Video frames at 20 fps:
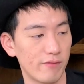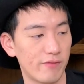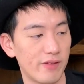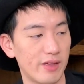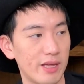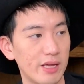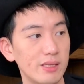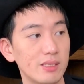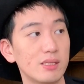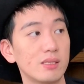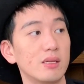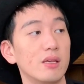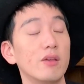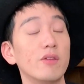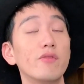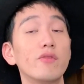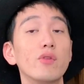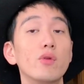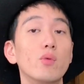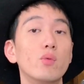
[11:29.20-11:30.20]
fits.
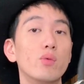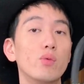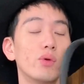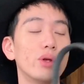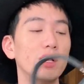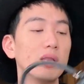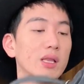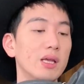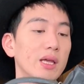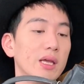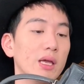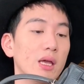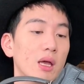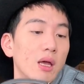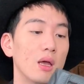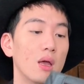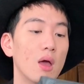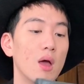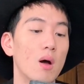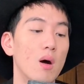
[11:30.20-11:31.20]
If you really
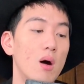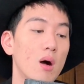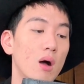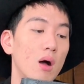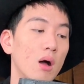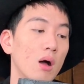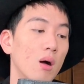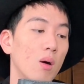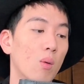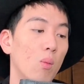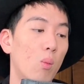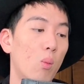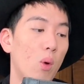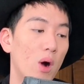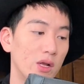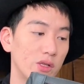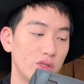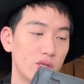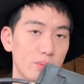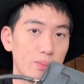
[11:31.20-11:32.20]

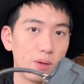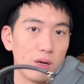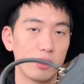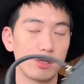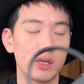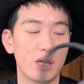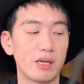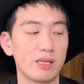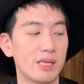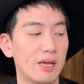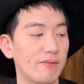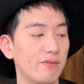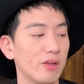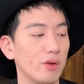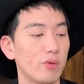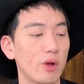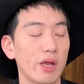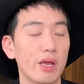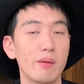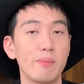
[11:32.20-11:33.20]
want to purchase, I definitely
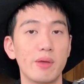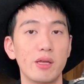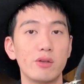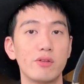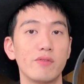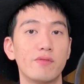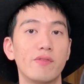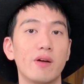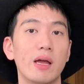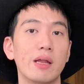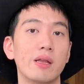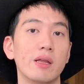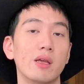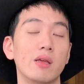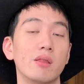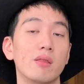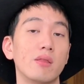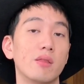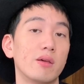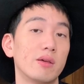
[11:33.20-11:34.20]
recommend to find
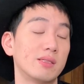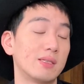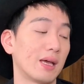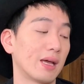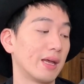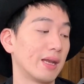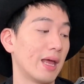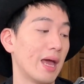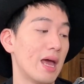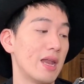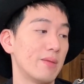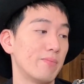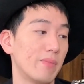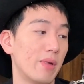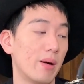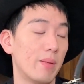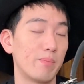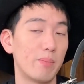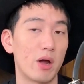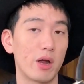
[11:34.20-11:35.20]
in the secondhand
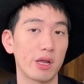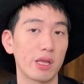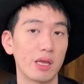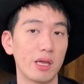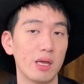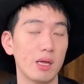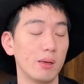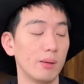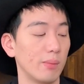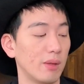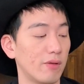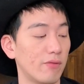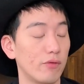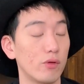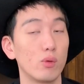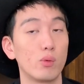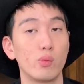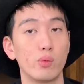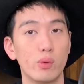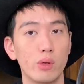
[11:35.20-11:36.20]
market if
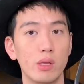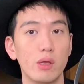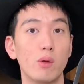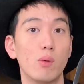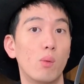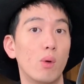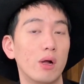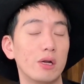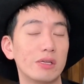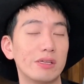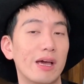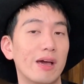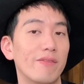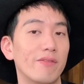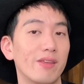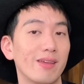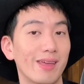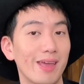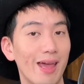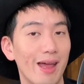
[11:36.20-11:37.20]
you really want to have
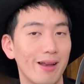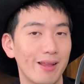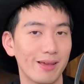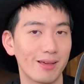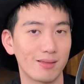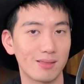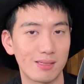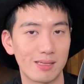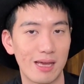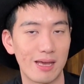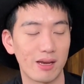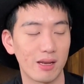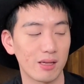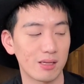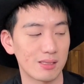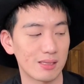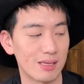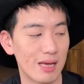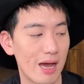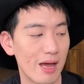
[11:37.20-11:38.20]
the Kelly aesthetic
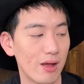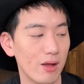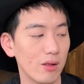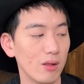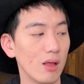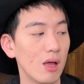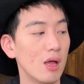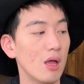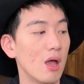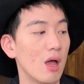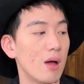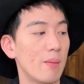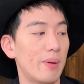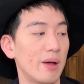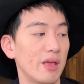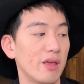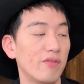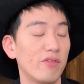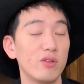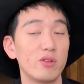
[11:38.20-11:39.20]
style.
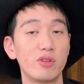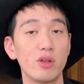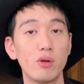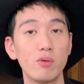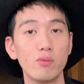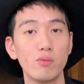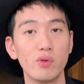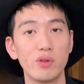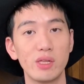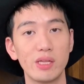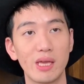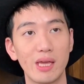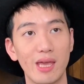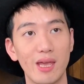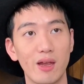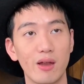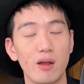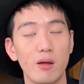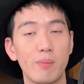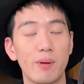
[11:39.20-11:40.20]
But if you don't really
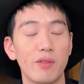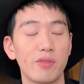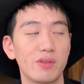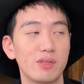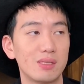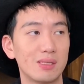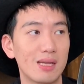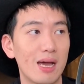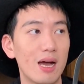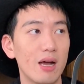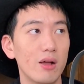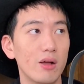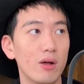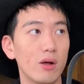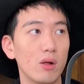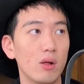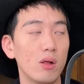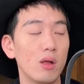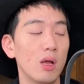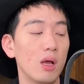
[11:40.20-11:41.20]
care about the
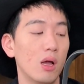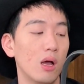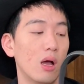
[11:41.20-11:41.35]
style,